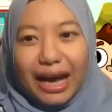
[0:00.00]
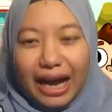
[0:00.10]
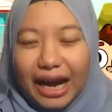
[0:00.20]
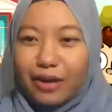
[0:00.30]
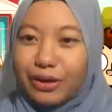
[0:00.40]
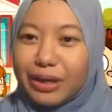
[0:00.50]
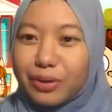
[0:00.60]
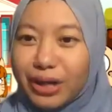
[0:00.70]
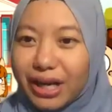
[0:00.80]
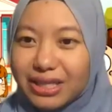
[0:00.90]
I really want
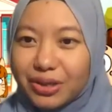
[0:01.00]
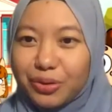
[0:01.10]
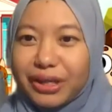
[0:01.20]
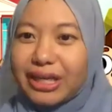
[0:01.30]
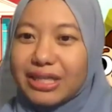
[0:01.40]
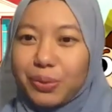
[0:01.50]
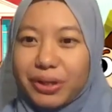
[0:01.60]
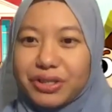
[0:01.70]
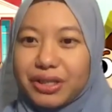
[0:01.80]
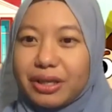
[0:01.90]
to answer Reining's
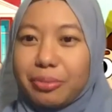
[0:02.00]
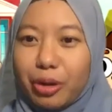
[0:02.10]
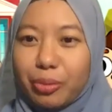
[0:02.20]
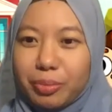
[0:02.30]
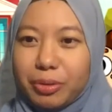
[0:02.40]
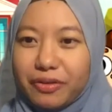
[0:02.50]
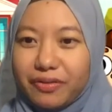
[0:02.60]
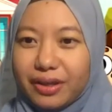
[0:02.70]
question about yeah, BPPV. Yeah, yeah,